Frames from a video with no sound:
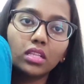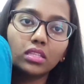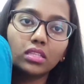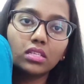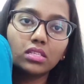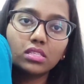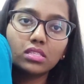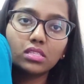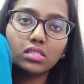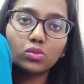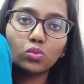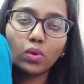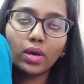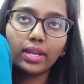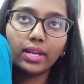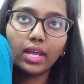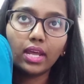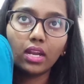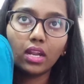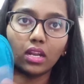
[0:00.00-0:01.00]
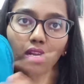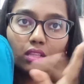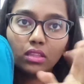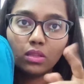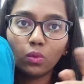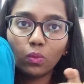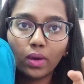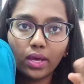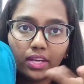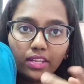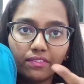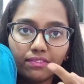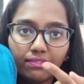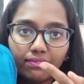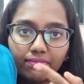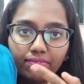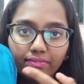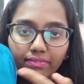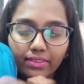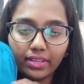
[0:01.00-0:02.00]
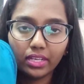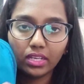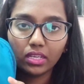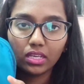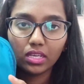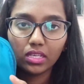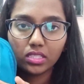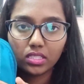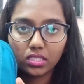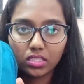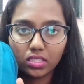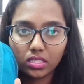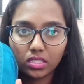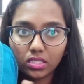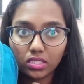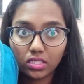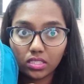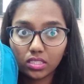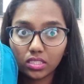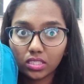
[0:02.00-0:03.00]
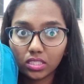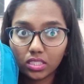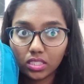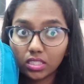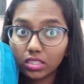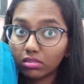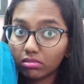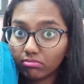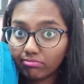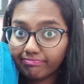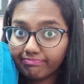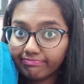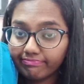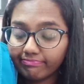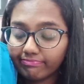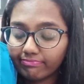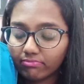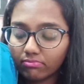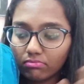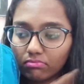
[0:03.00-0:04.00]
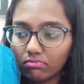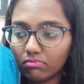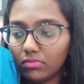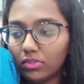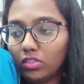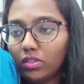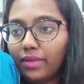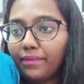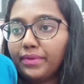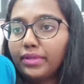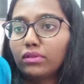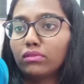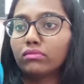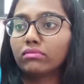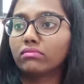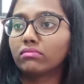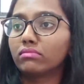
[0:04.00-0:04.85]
This is one and another one if in case you never know.